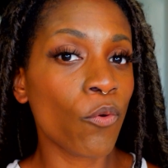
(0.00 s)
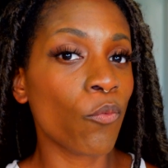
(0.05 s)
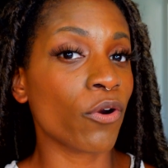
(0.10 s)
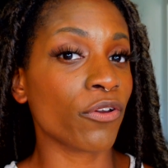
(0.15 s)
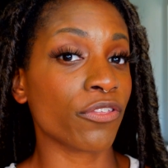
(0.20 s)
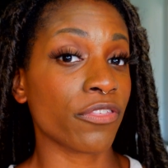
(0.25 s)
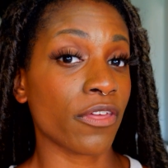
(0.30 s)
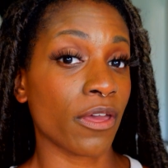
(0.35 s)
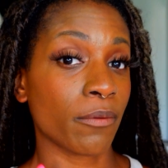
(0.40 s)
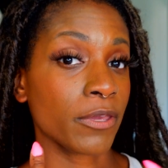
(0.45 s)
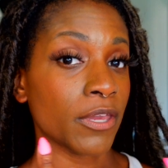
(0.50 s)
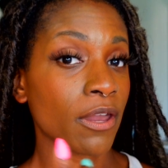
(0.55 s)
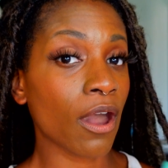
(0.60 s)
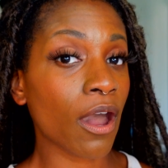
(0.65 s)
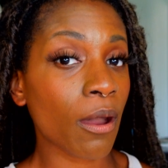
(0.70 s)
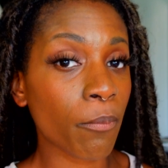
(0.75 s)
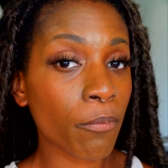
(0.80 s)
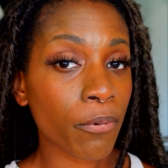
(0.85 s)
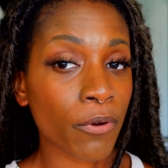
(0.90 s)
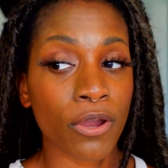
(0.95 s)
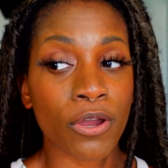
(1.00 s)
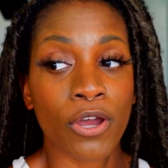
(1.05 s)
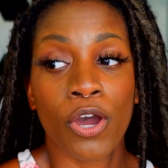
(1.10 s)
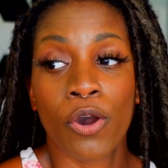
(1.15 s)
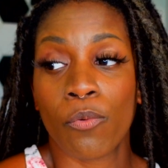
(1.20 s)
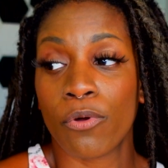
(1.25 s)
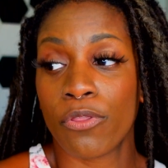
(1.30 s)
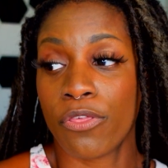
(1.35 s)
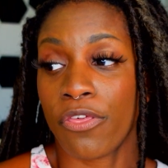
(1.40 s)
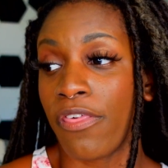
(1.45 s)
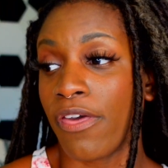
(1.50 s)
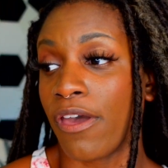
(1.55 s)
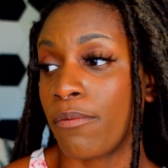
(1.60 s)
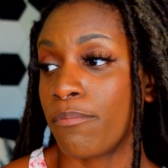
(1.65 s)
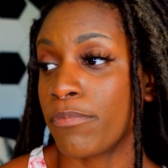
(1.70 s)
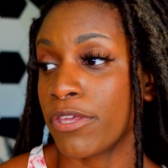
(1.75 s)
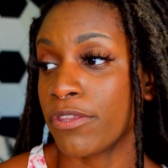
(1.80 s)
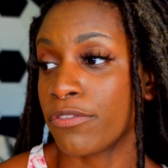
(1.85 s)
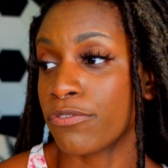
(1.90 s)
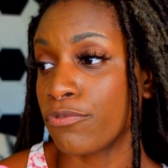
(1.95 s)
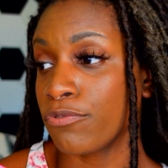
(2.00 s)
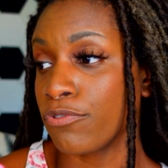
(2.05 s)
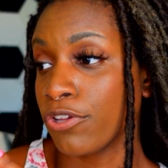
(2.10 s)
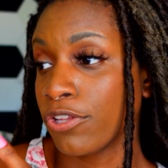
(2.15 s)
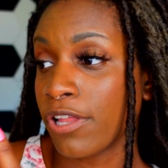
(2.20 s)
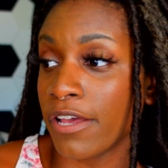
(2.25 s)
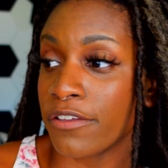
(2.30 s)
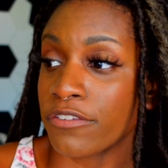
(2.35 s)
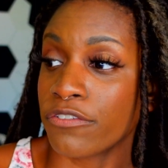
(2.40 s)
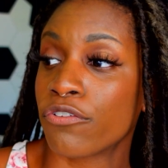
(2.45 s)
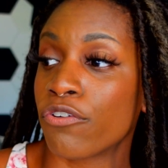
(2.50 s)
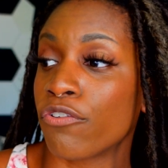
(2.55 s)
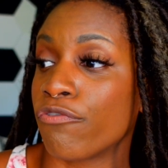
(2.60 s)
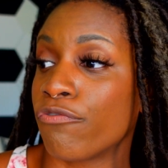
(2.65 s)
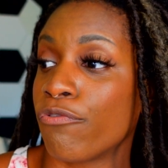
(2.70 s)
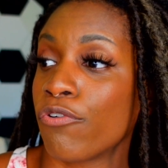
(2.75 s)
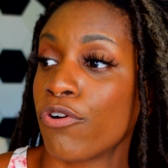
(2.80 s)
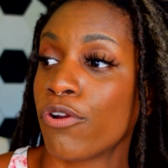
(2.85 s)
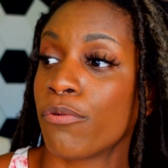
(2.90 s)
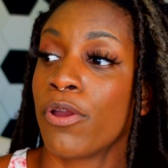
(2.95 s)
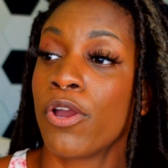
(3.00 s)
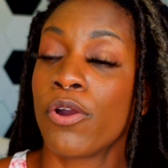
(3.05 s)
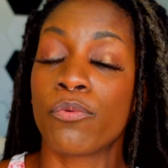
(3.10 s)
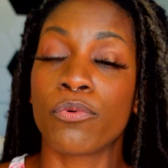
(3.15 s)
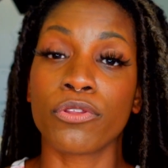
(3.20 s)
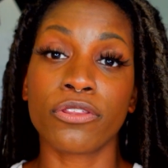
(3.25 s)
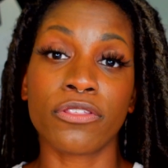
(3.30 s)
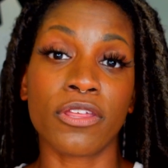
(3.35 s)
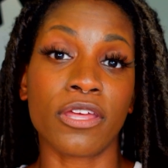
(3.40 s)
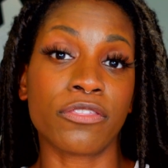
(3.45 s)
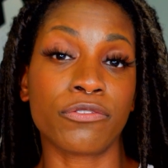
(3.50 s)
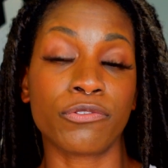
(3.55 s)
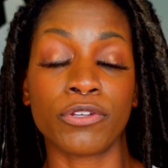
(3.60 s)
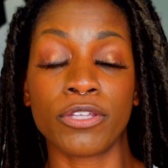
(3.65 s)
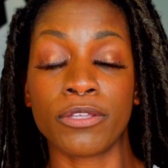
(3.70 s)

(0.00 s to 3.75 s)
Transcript: whether that be opera, whether that be through the classical form, whether that